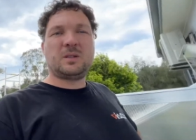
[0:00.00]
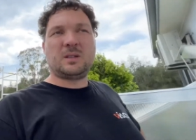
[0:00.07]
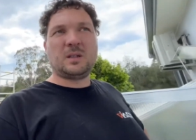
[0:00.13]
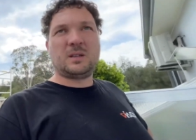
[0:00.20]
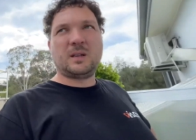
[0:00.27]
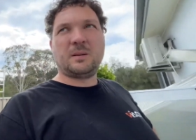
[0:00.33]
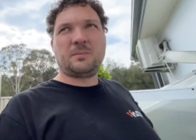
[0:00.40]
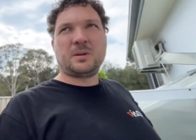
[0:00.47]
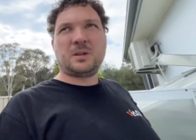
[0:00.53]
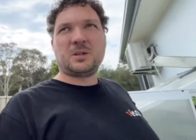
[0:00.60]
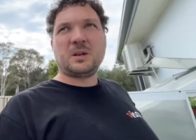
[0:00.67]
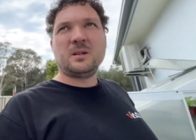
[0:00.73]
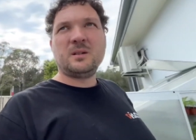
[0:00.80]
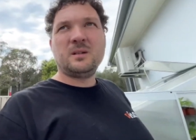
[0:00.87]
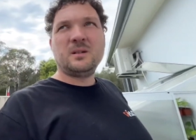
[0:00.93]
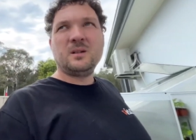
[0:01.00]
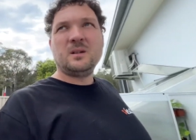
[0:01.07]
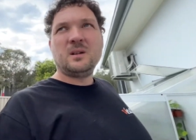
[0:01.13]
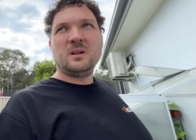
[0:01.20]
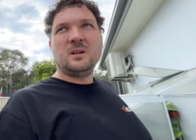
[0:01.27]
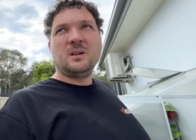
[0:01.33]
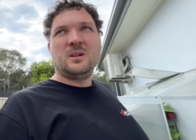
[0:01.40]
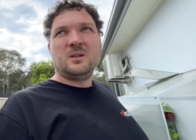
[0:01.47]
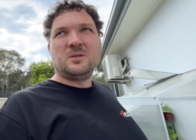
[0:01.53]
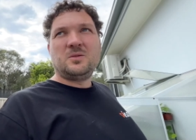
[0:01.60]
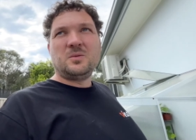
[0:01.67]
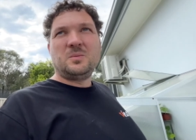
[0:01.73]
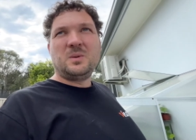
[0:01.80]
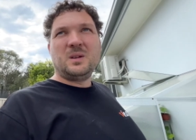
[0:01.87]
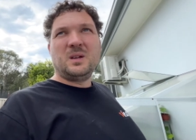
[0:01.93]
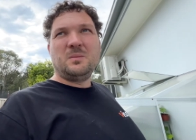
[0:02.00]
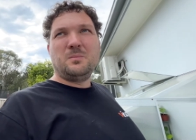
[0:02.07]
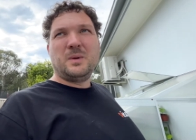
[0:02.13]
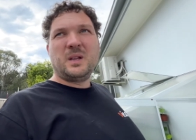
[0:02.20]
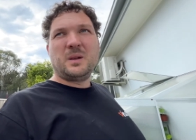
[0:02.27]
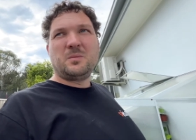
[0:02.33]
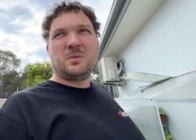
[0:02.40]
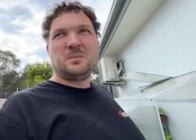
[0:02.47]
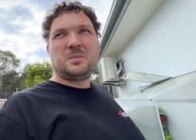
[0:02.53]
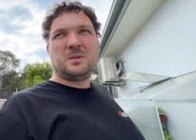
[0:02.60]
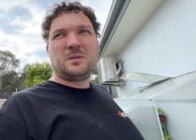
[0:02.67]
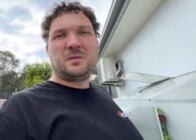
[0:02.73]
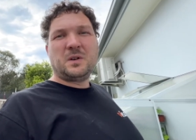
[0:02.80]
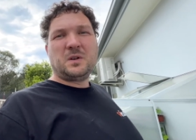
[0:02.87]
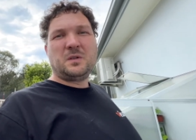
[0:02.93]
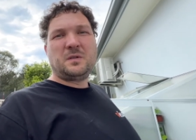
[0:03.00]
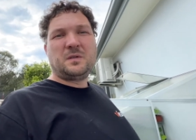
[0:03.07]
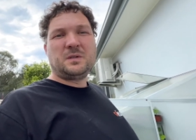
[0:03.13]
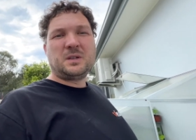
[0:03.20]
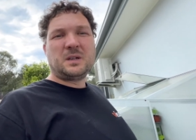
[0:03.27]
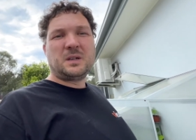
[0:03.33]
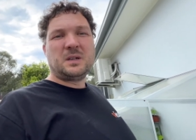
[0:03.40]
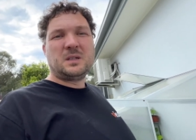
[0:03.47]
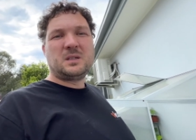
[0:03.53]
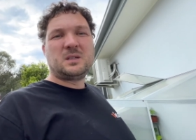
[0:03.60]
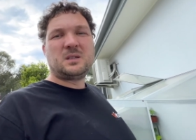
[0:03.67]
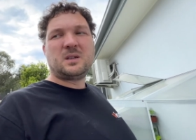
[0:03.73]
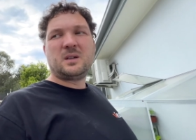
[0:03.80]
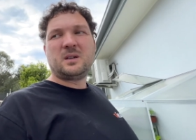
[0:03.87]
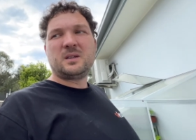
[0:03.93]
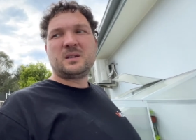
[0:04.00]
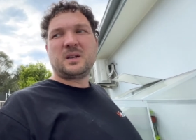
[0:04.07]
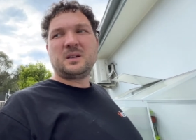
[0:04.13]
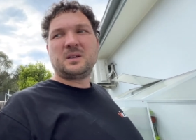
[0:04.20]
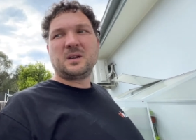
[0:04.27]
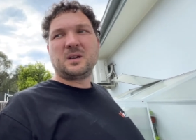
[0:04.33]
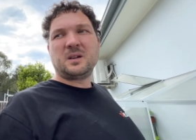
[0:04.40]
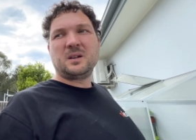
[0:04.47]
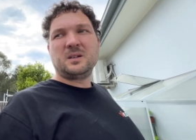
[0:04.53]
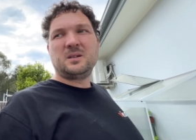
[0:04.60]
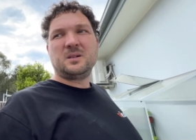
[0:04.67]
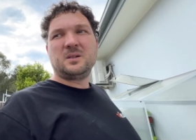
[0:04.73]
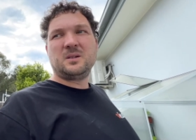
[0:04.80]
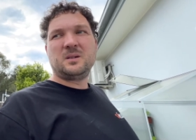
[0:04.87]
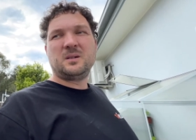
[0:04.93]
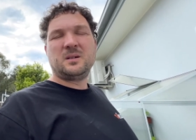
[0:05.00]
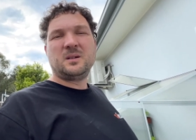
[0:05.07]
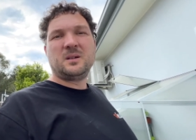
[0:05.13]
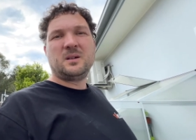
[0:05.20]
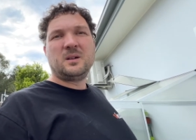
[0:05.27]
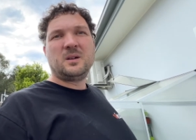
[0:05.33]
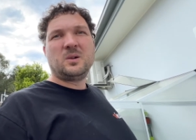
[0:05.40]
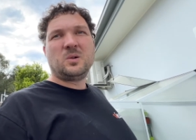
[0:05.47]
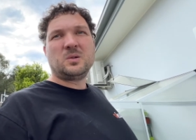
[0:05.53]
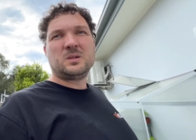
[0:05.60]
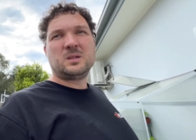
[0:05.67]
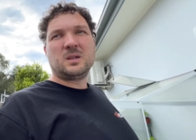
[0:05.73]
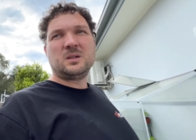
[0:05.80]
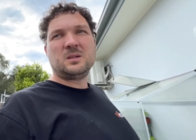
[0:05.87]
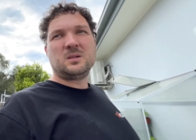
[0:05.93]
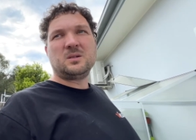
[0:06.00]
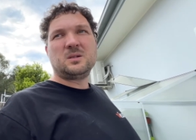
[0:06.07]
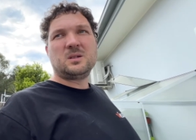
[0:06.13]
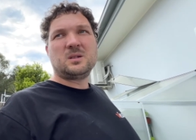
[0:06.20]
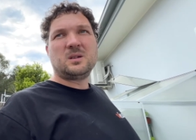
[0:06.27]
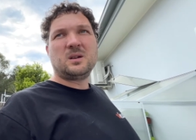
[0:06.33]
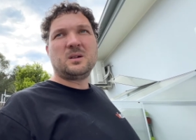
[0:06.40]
the temperature to be minimum 12 degrees centigrade or Celsius